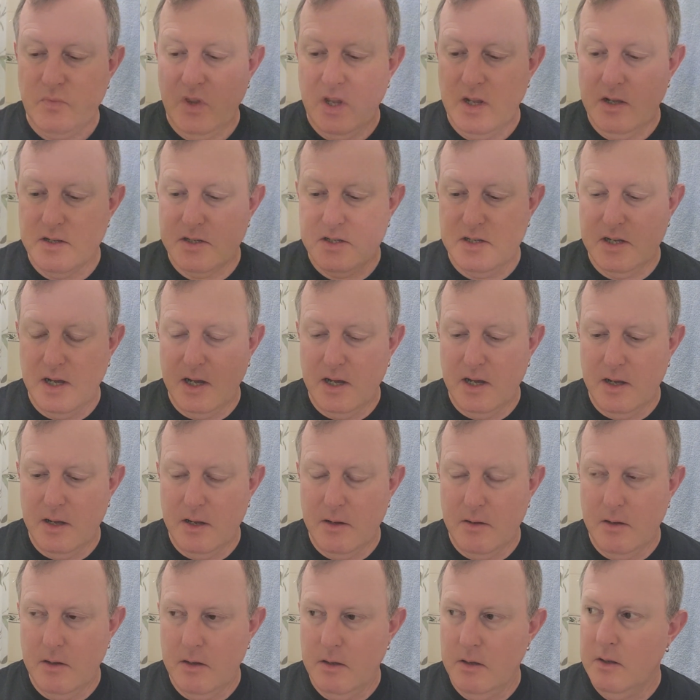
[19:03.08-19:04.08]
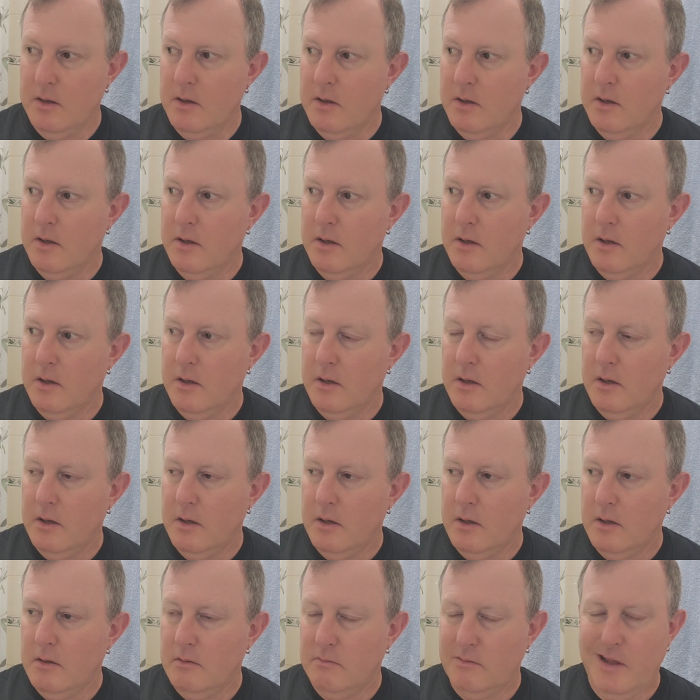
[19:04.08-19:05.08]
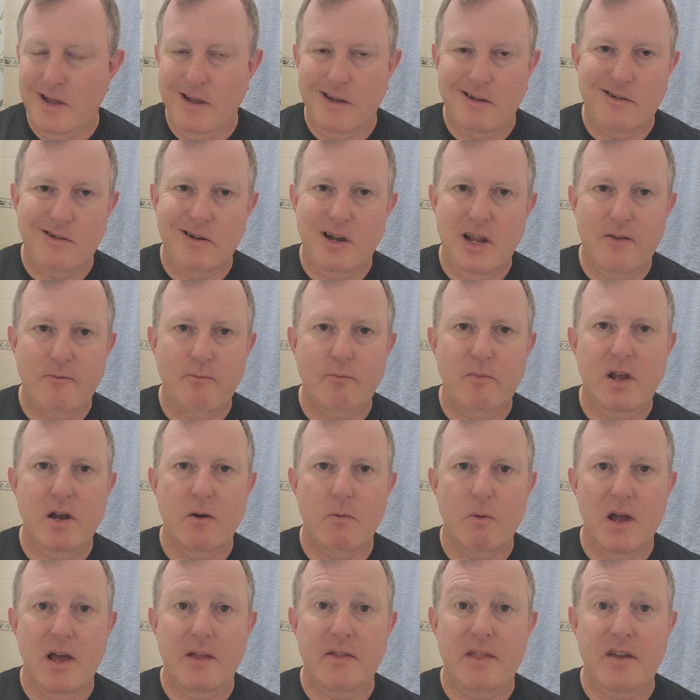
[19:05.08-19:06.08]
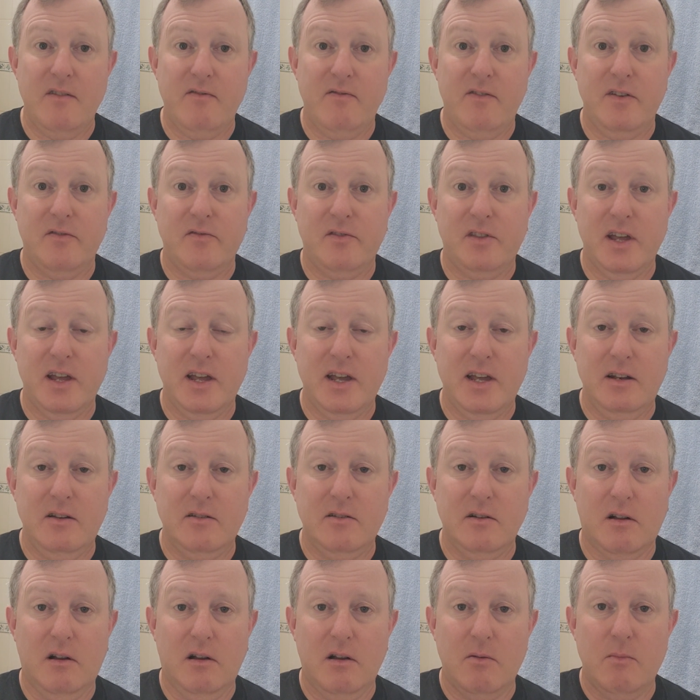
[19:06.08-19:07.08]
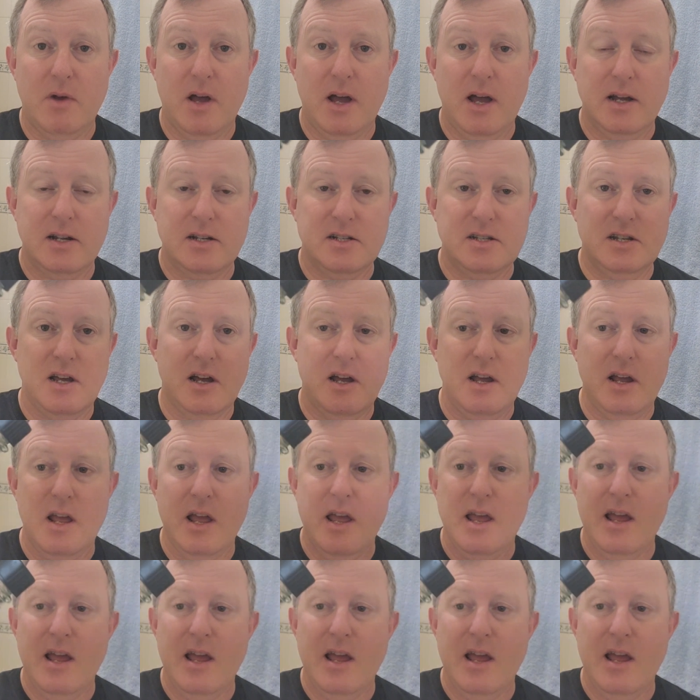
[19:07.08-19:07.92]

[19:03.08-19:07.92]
So it could even be around that $15 mark. So